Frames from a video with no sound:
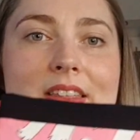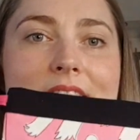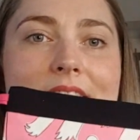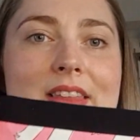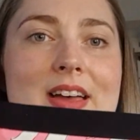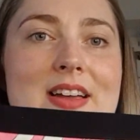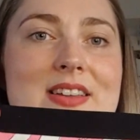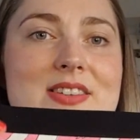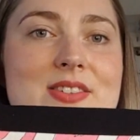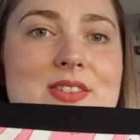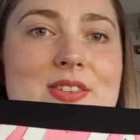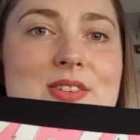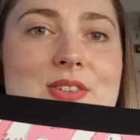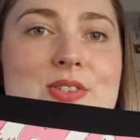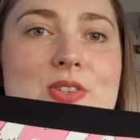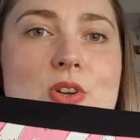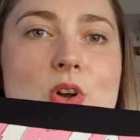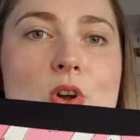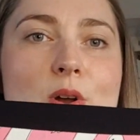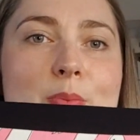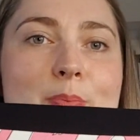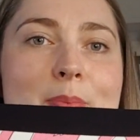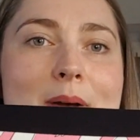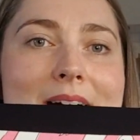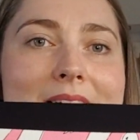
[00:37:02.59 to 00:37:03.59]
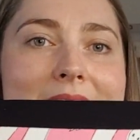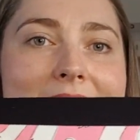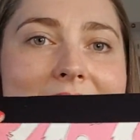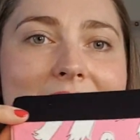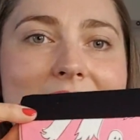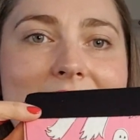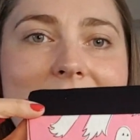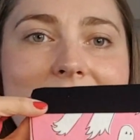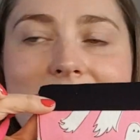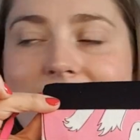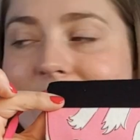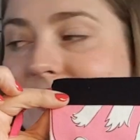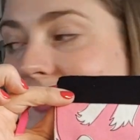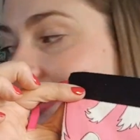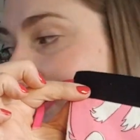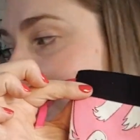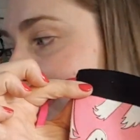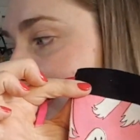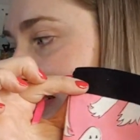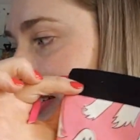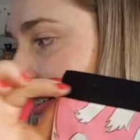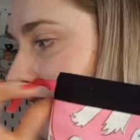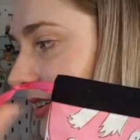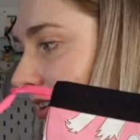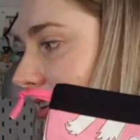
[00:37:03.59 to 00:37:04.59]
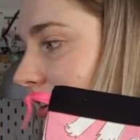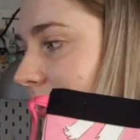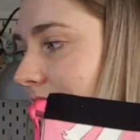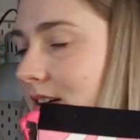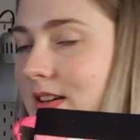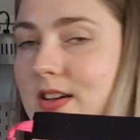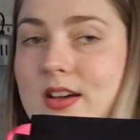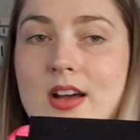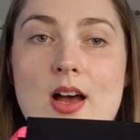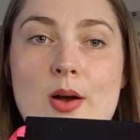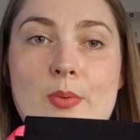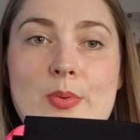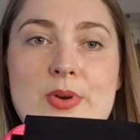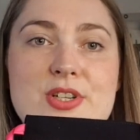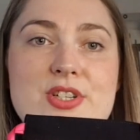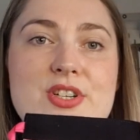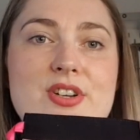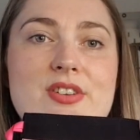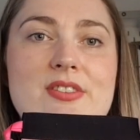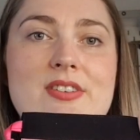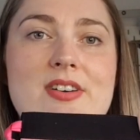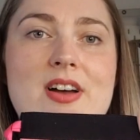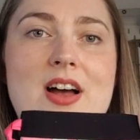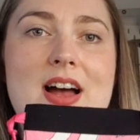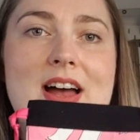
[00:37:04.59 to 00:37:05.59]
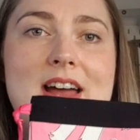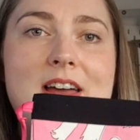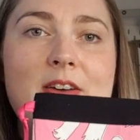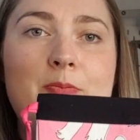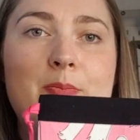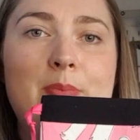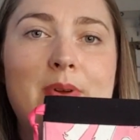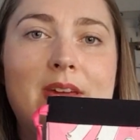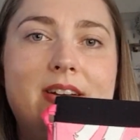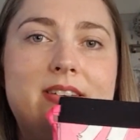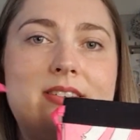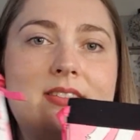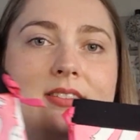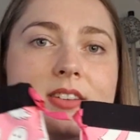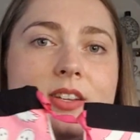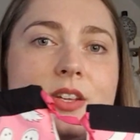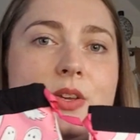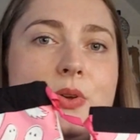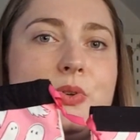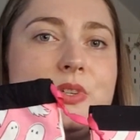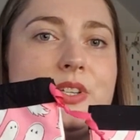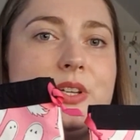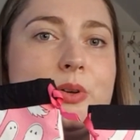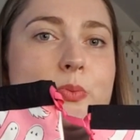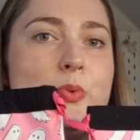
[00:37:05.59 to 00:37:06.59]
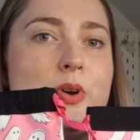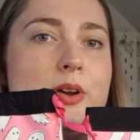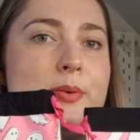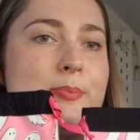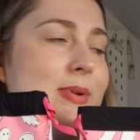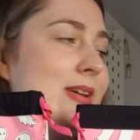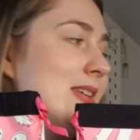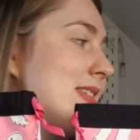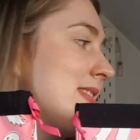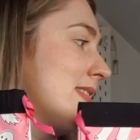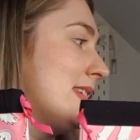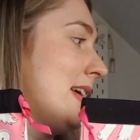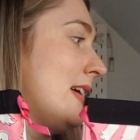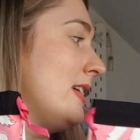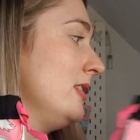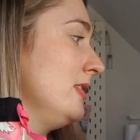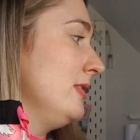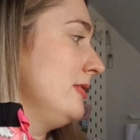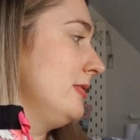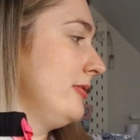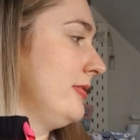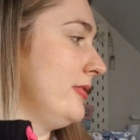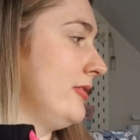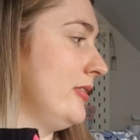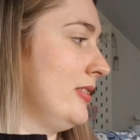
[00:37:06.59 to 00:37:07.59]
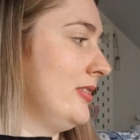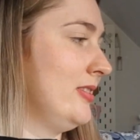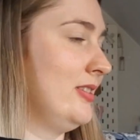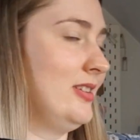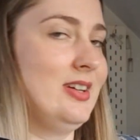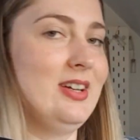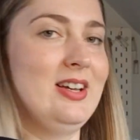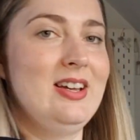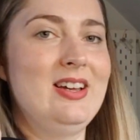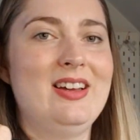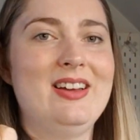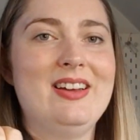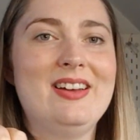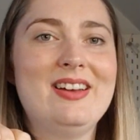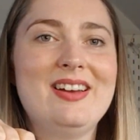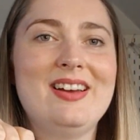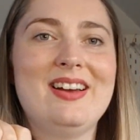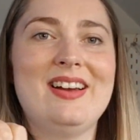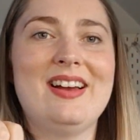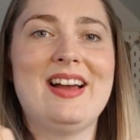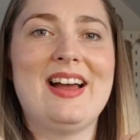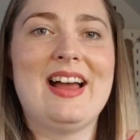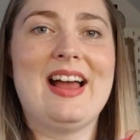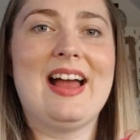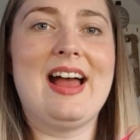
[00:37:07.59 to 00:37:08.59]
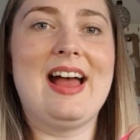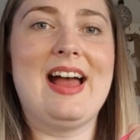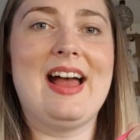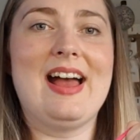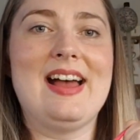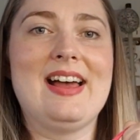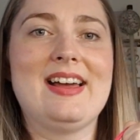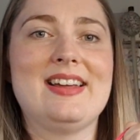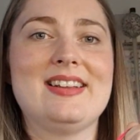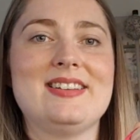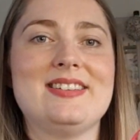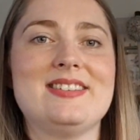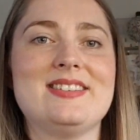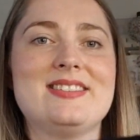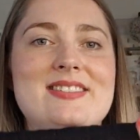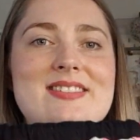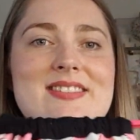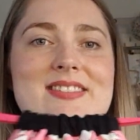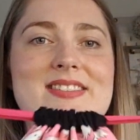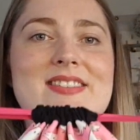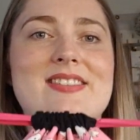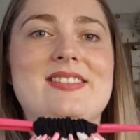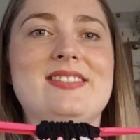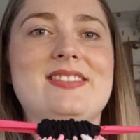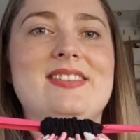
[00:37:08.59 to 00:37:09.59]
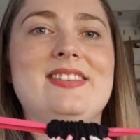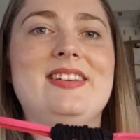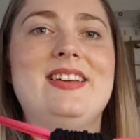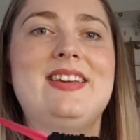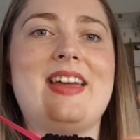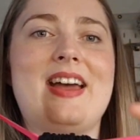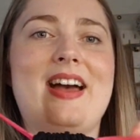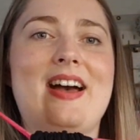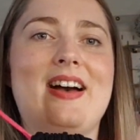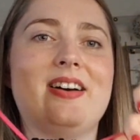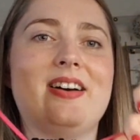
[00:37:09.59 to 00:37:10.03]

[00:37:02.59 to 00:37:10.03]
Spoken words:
That's the sock bag, which I have been using one myself, and yeah,